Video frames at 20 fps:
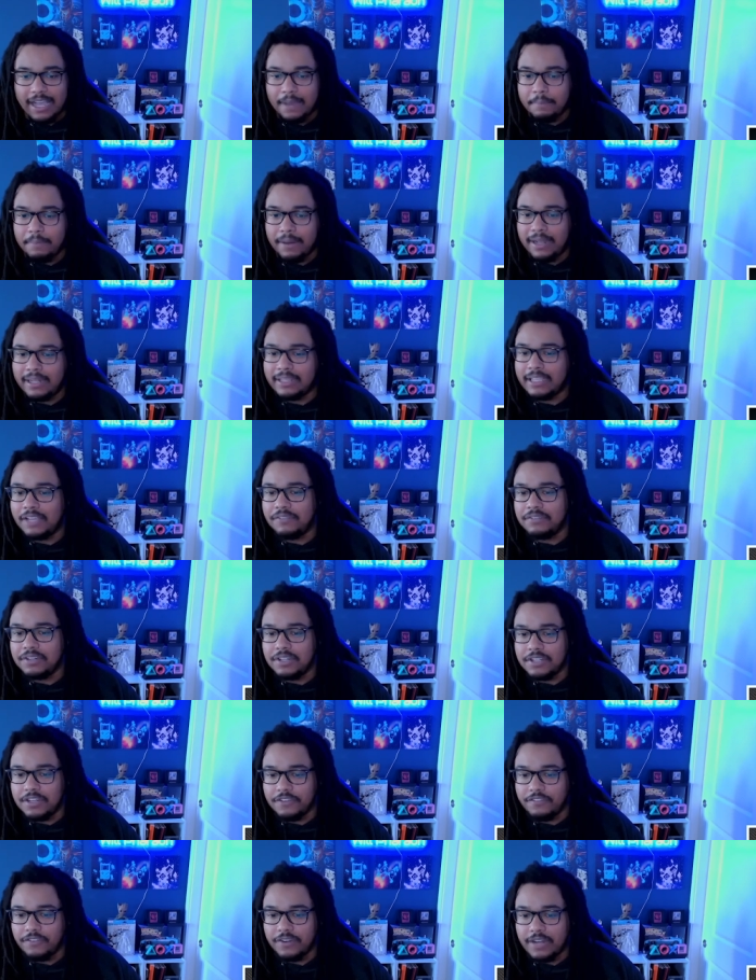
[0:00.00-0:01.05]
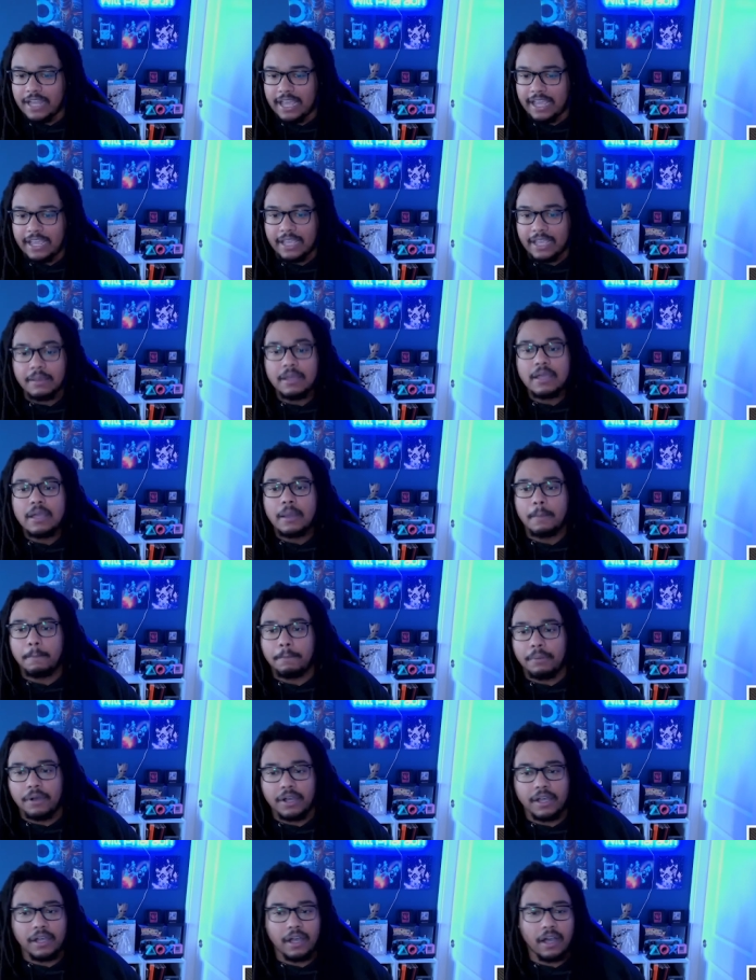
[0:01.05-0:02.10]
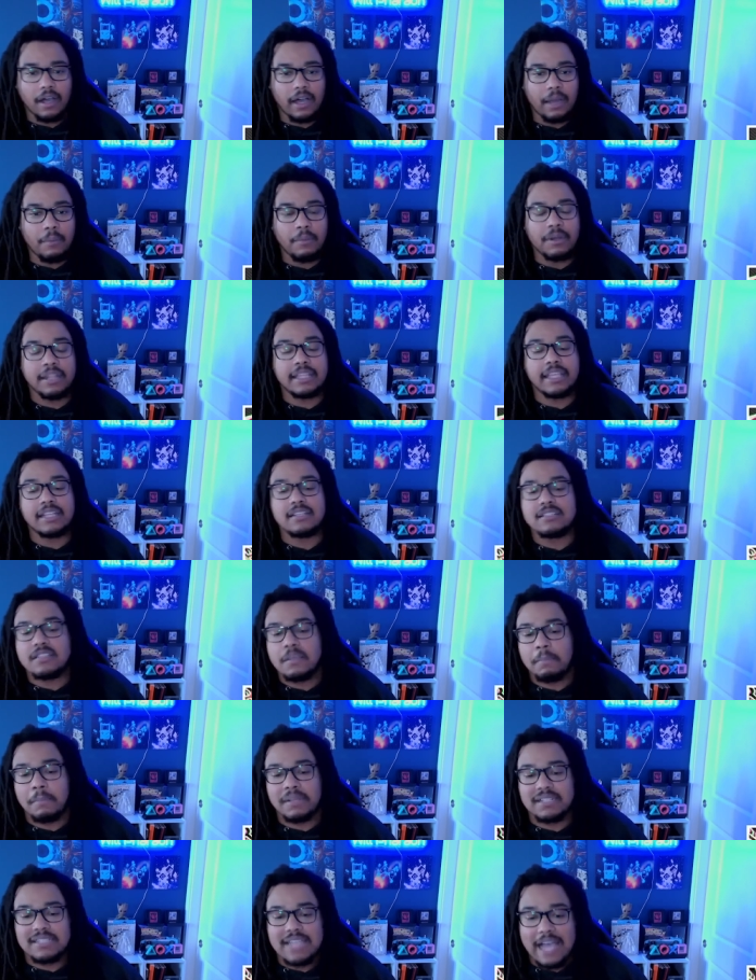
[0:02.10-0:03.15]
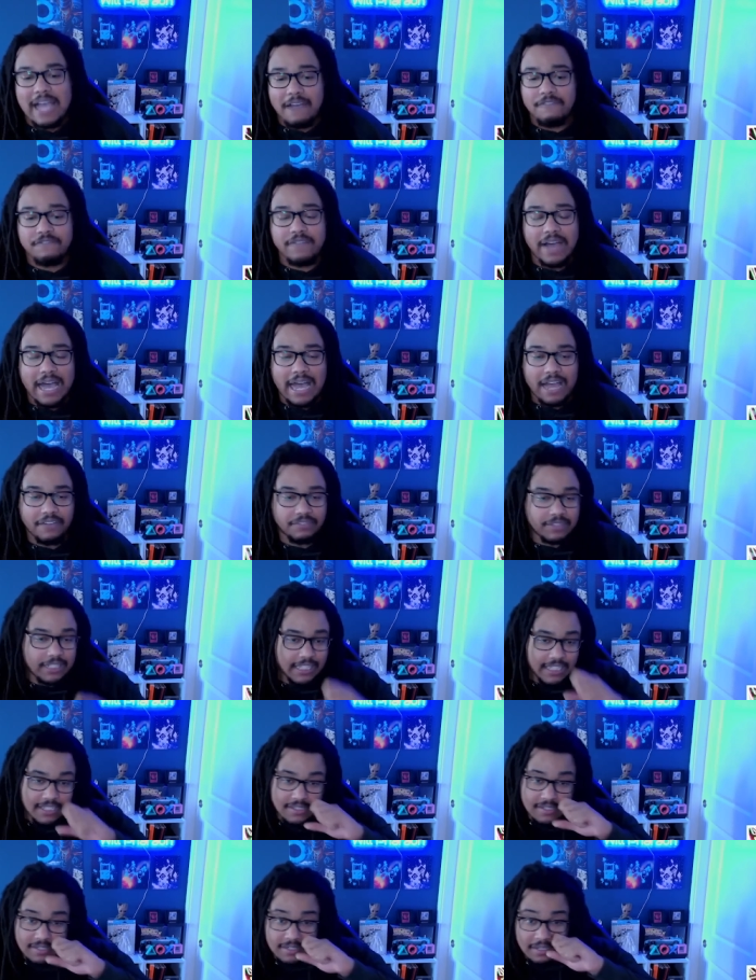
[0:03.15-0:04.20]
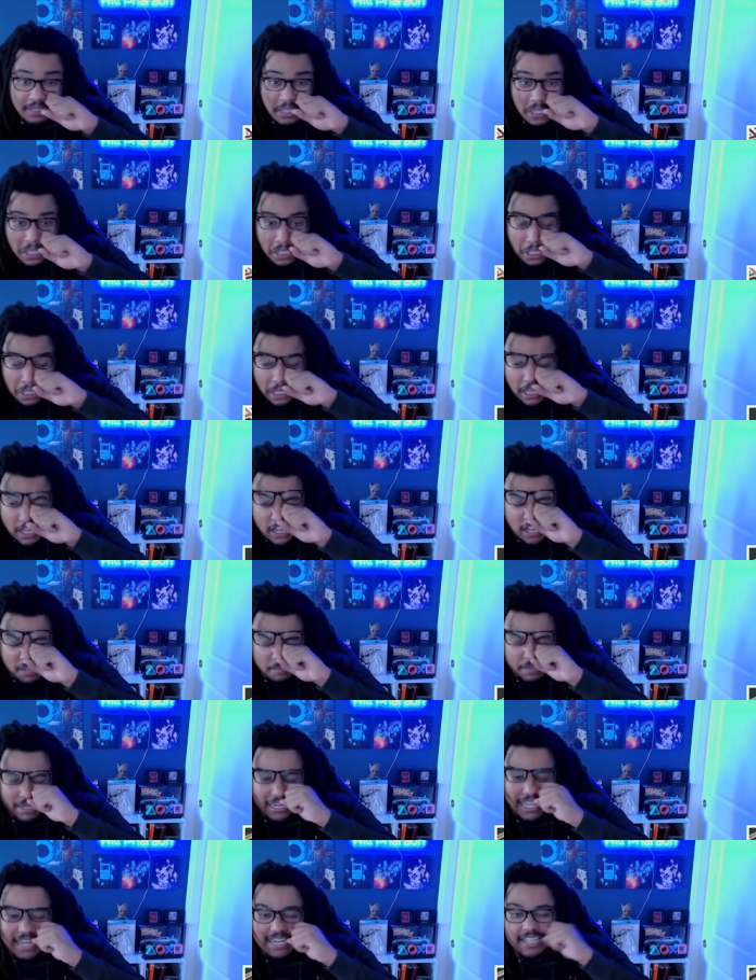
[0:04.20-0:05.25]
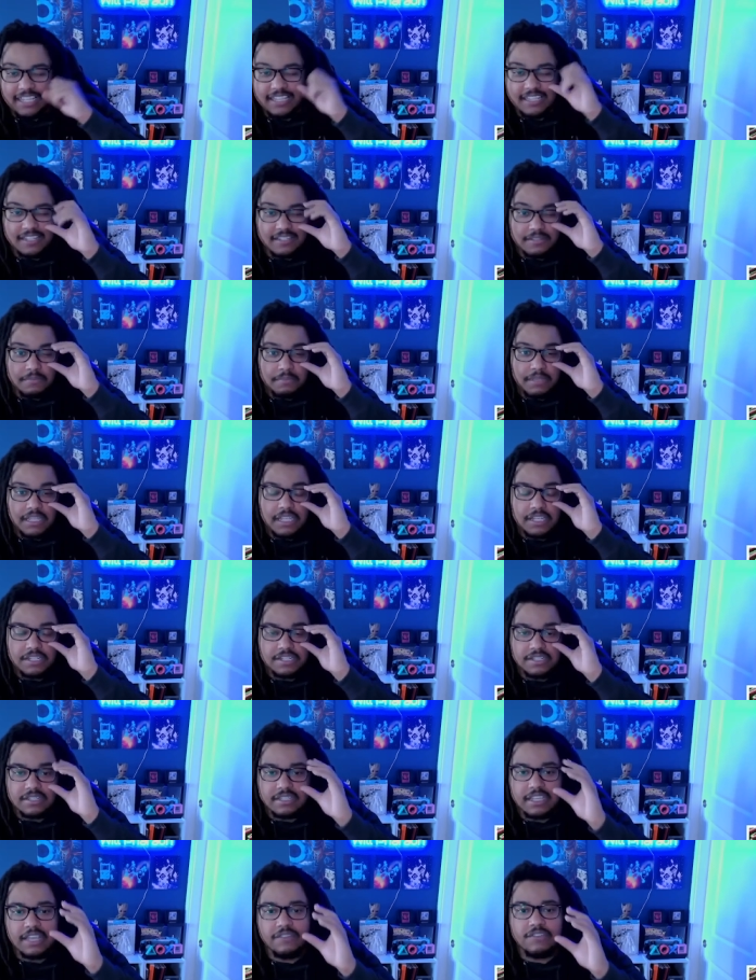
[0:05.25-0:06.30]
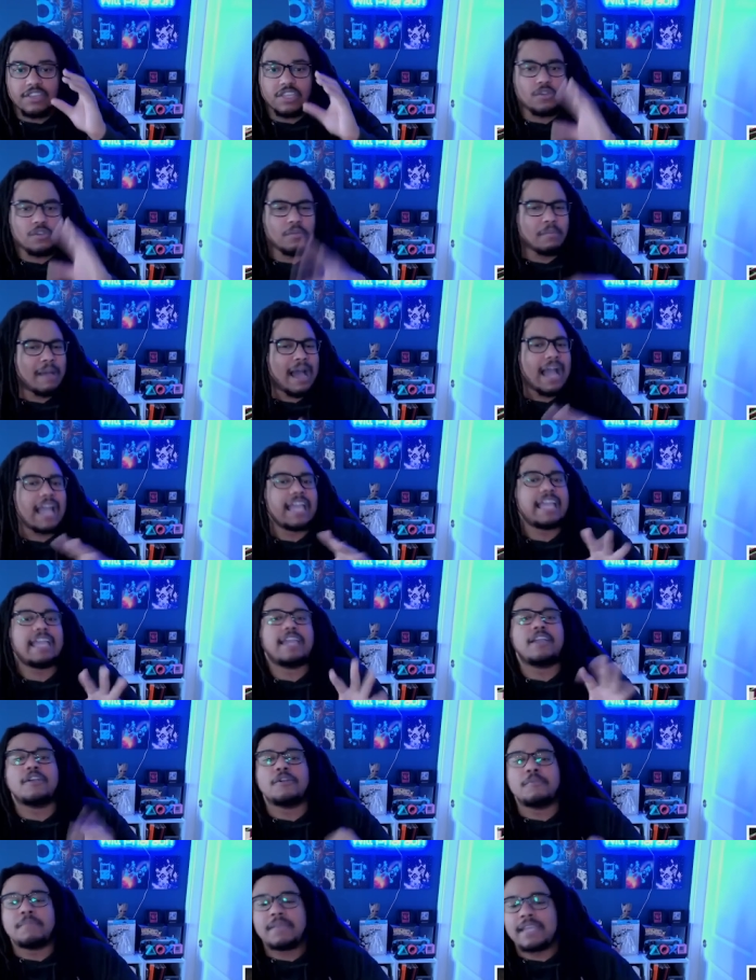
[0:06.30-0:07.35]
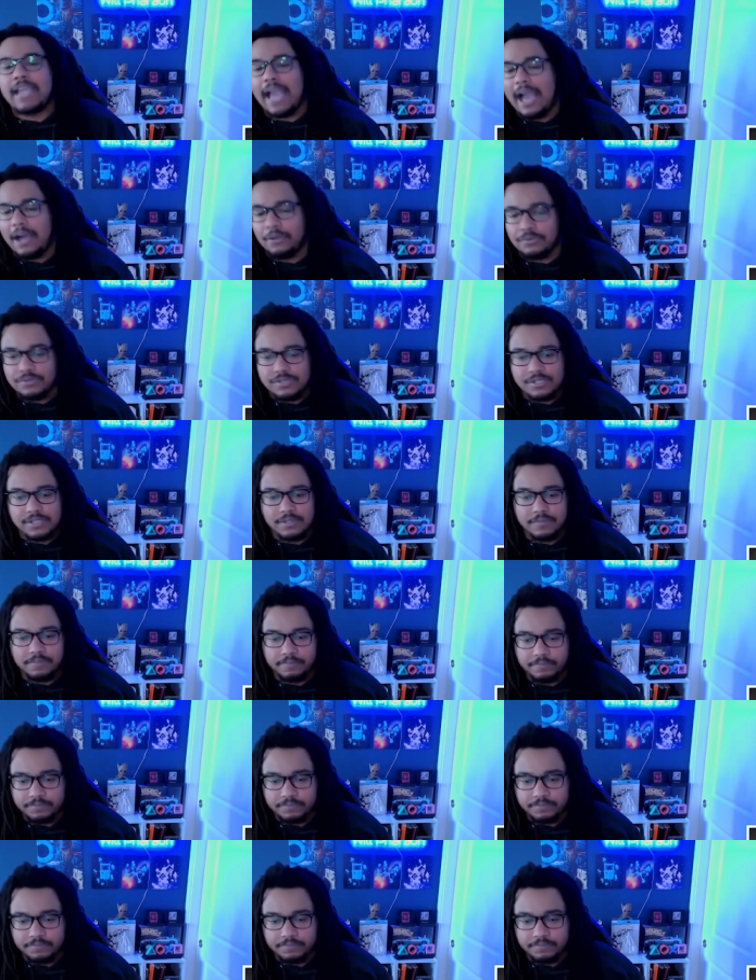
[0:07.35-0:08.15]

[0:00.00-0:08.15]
I'll probably give it a different name, but I want to get into my top 5 list, and that is me just giving you my hear me outs.